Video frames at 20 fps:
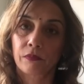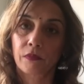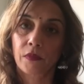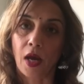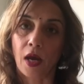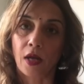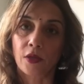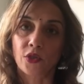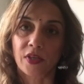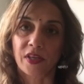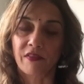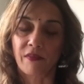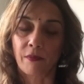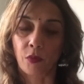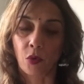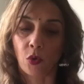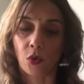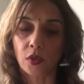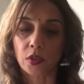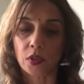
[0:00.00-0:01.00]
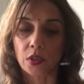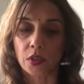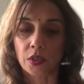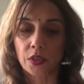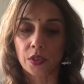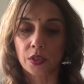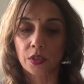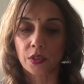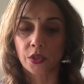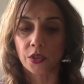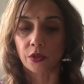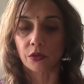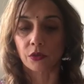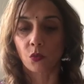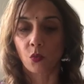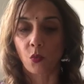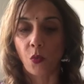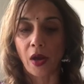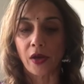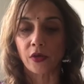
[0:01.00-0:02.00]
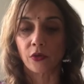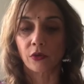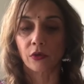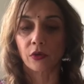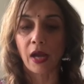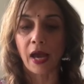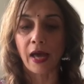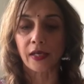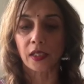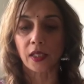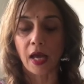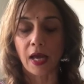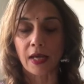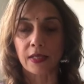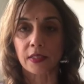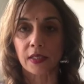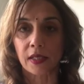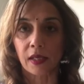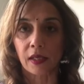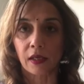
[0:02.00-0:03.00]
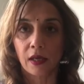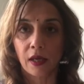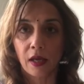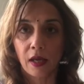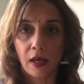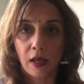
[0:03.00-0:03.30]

to give importance to when you're analyzing